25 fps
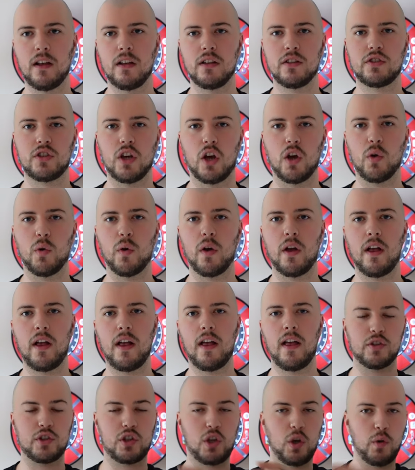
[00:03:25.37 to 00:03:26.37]
So
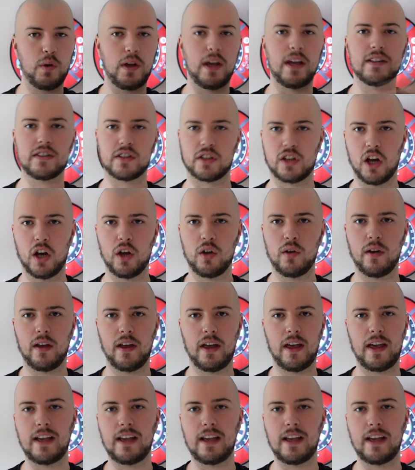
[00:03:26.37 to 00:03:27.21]
2 years ago,